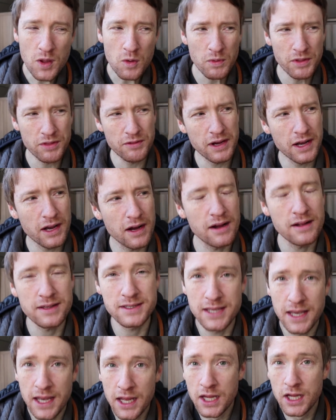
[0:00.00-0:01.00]
With
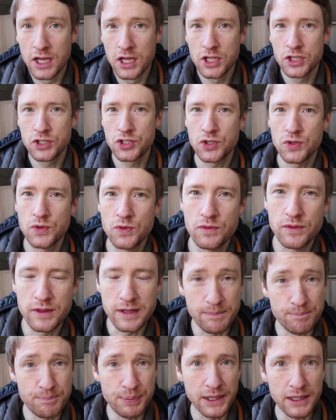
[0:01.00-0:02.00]
regards to
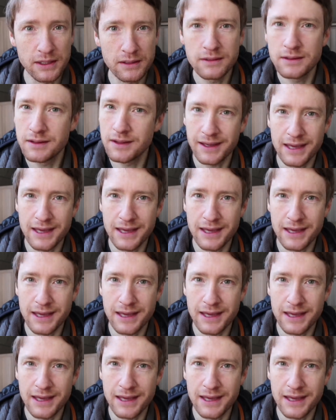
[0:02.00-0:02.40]
the build,